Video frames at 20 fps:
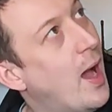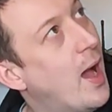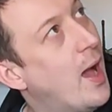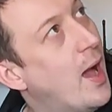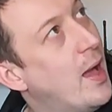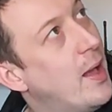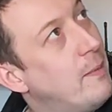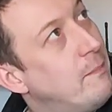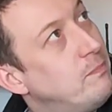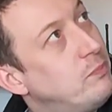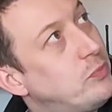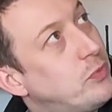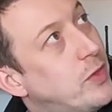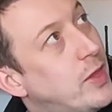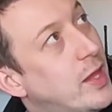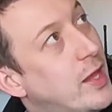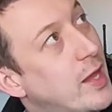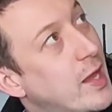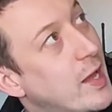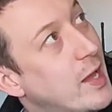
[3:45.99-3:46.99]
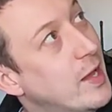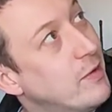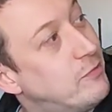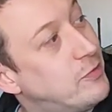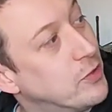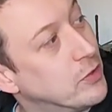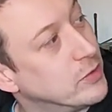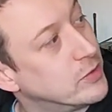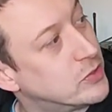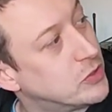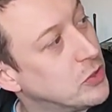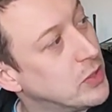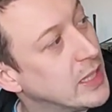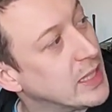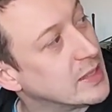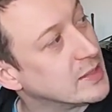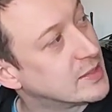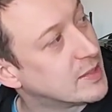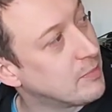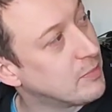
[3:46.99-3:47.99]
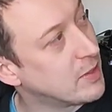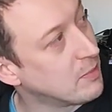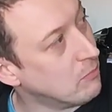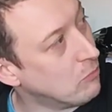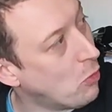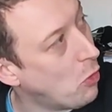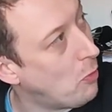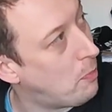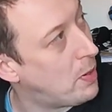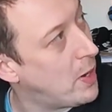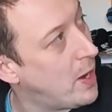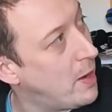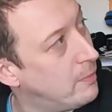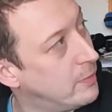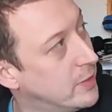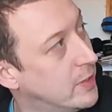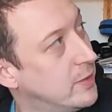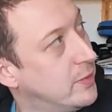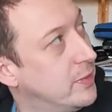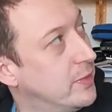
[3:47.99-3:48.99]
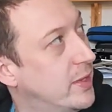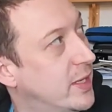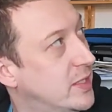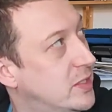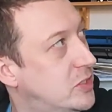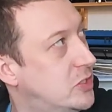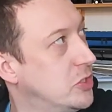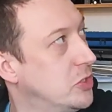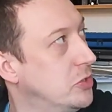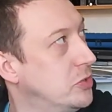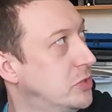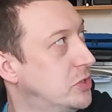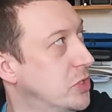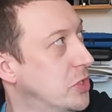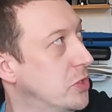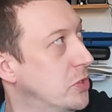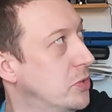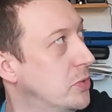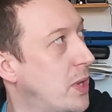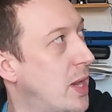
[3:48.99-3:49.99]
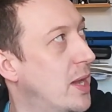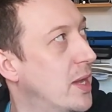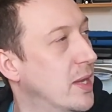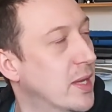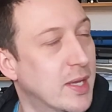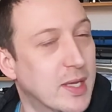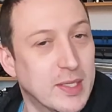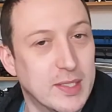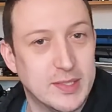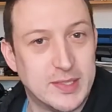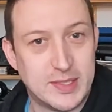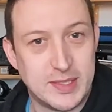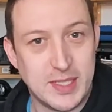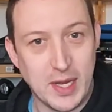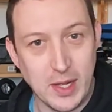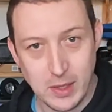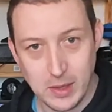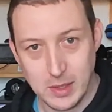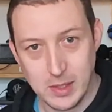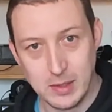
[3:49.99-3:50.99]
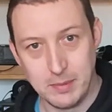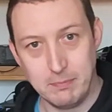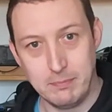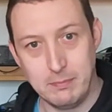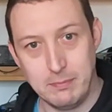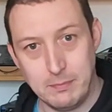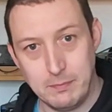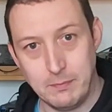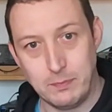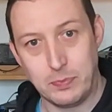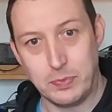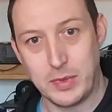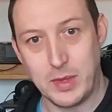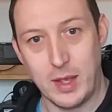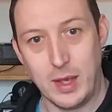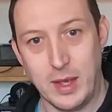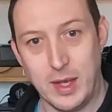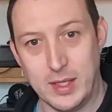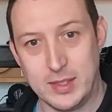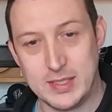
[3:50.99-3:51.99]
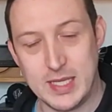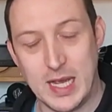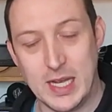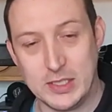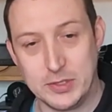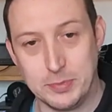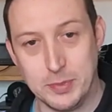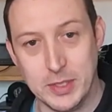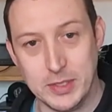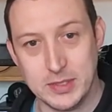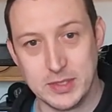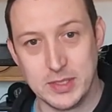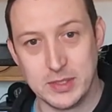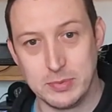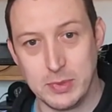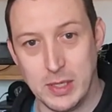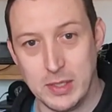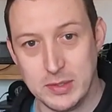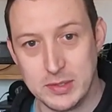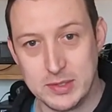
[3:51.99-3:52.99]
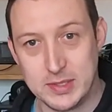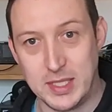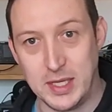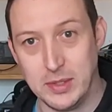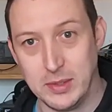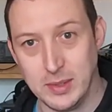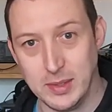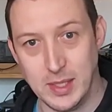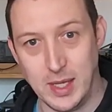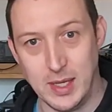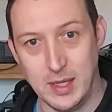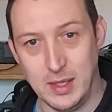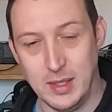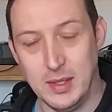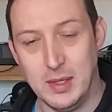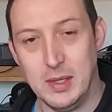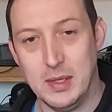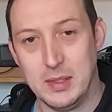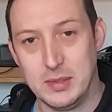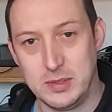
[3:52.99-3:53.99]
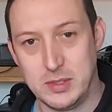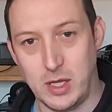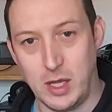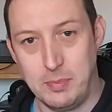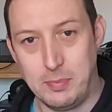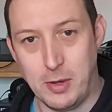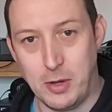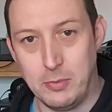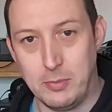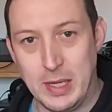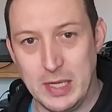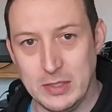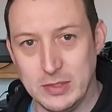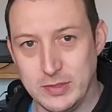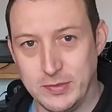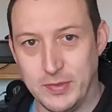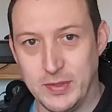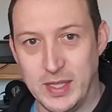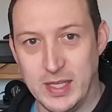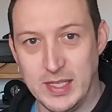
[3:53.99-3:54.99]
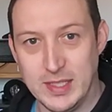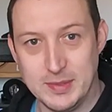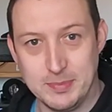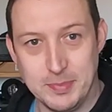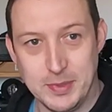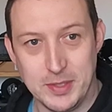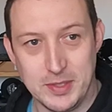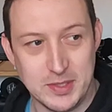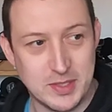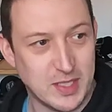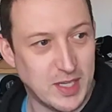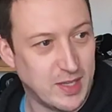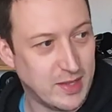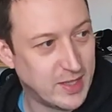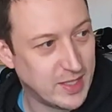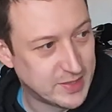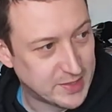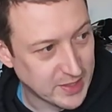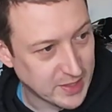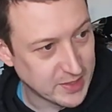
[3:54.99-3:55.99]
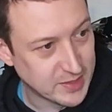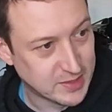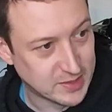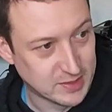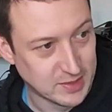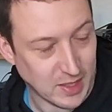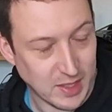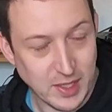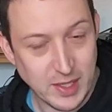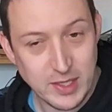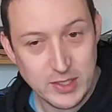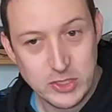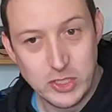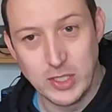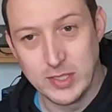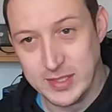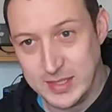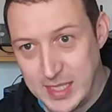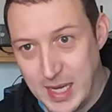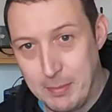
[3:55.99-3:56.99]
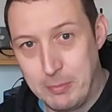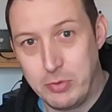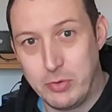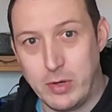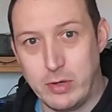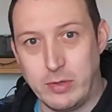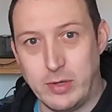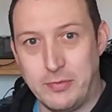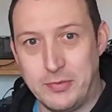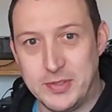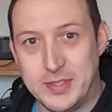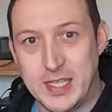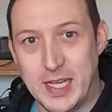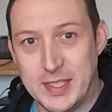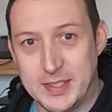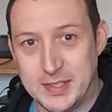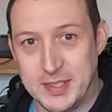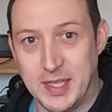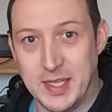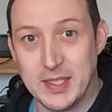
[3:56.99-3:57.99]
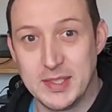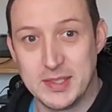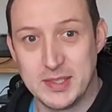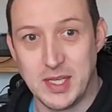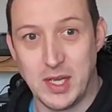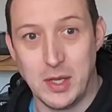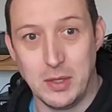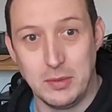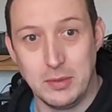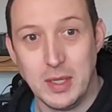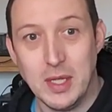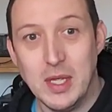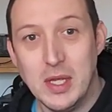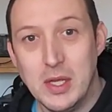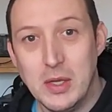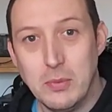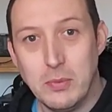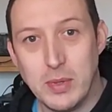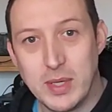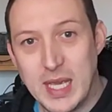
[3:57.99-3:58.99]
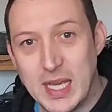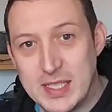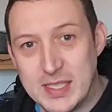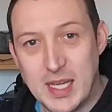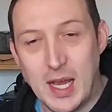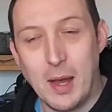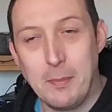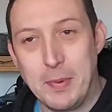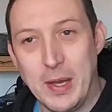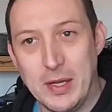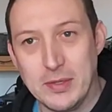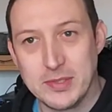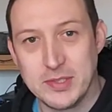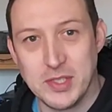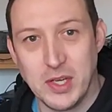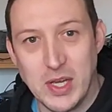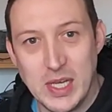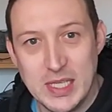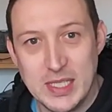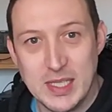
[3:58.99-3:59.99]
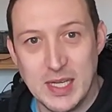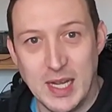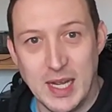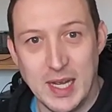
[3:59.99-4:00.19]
Um, if you're doing something more permanent, they do do uh, steel attachments as well, steel uh, dipole mounts for these, but uh, this is just temporary for testing. So we'll get it up outside